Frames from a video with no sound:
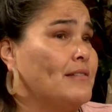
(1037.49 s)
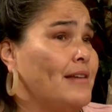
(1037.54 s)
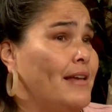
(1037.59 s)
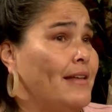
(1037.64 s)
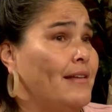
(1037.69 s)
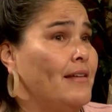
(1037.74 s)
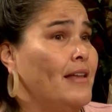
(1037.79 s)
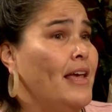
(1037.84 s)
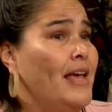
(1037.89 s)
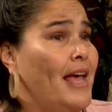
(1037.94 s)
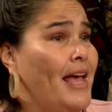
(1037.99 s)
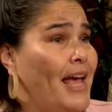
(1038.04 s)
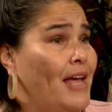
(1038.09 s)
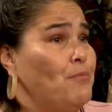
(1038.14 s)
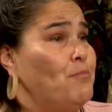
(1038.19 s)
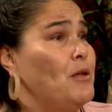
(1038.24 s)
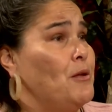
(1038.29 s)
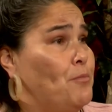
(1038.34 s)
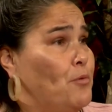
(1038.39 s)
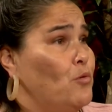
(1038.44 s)
And
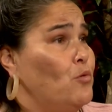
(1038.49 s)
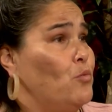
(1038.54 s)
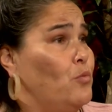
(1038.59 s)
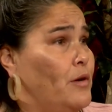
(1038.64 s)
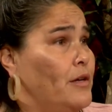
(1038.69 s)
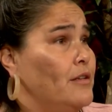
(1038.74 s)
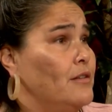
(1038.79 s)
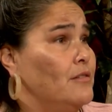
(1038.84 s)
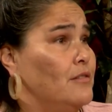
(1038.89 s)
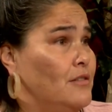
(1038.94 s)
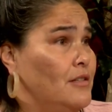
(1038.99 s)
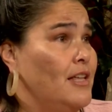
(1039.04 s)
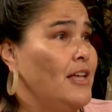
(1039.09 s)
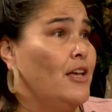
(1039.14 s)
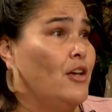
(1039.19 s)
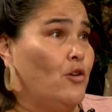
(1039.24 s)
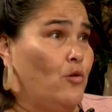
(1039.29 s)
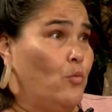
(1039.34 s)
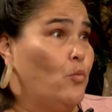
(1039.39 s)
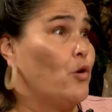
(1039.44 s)
people will
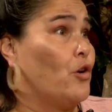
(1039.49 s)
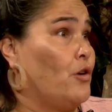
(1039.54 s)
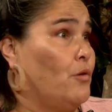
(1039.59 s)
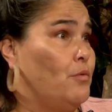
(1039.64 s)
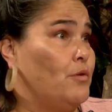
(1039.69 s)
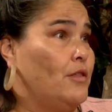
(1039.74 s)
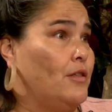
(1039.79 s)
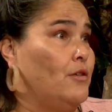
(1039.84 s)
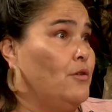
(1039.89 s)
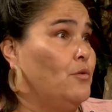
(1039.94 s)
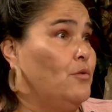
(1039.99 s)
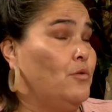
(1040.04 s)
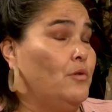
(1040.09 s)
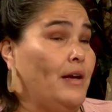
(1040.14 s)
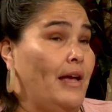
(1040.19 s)
work with you,